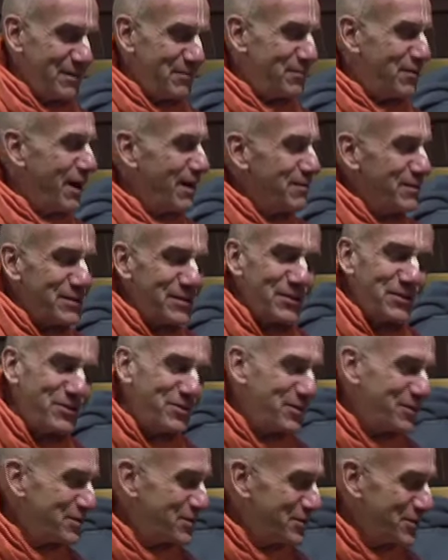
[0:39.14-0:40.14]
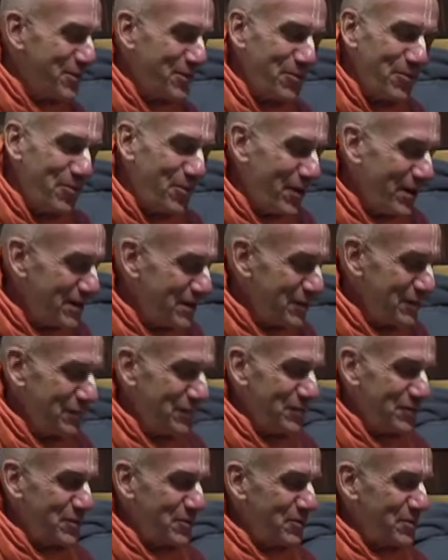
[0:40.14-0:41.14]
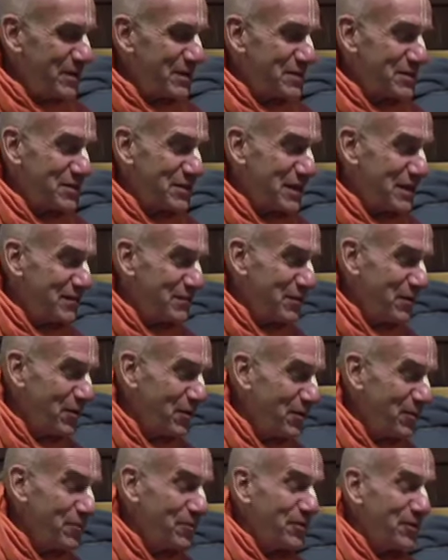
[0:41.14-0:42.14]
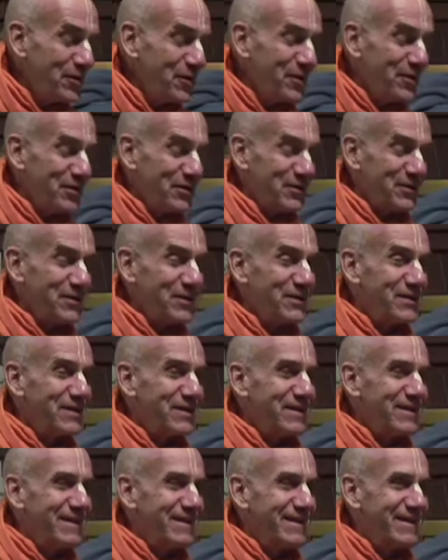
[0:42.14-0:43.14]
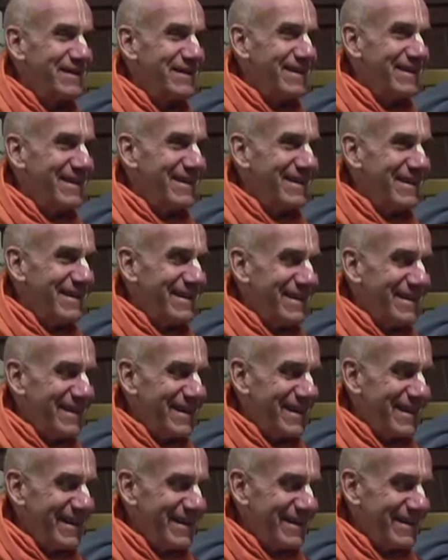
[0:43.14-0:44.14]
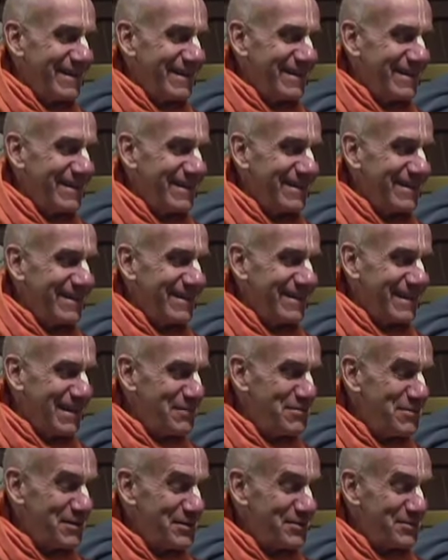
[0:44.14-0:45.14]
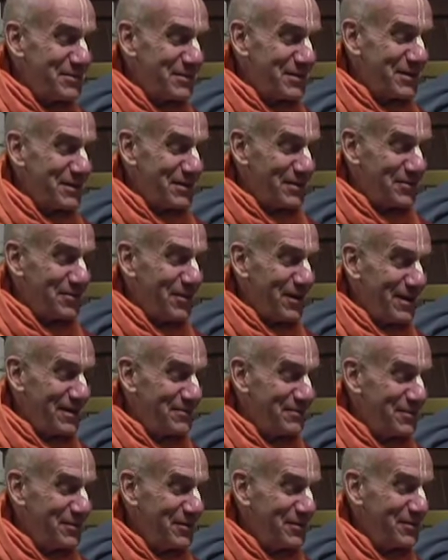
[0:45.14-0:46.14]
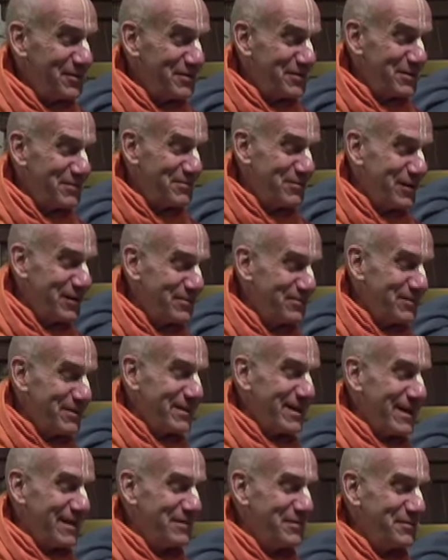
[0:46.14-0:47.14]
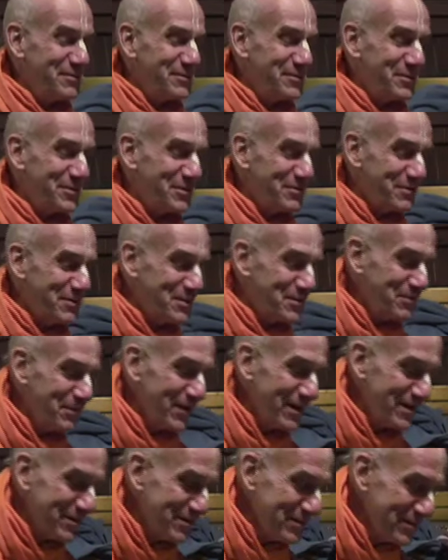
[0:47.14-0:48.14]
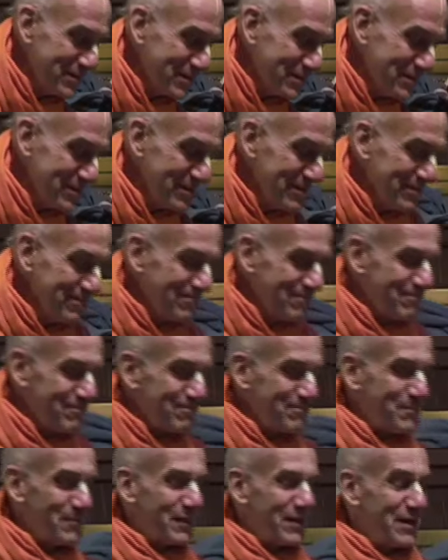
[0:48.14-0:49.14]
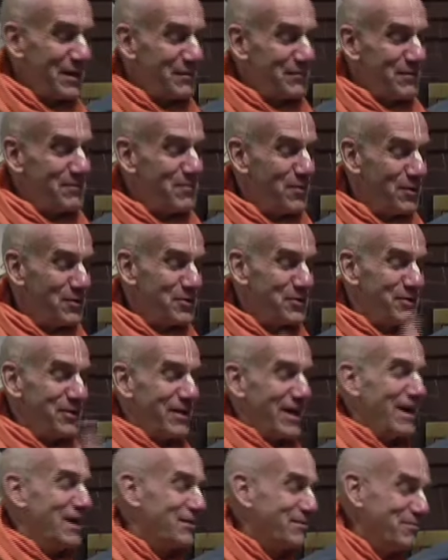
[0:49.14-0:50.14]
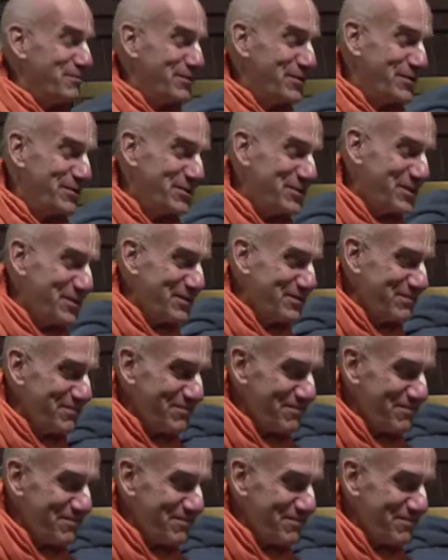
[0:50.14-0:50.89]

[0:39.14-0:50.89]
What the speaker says: Prabhupada said, you're so wonderful, you want to save the whole world. Yeah. And everybody was kind of quiet, and we all looked at Prabhupada and how he was going to respond to this kind of emotional outburst.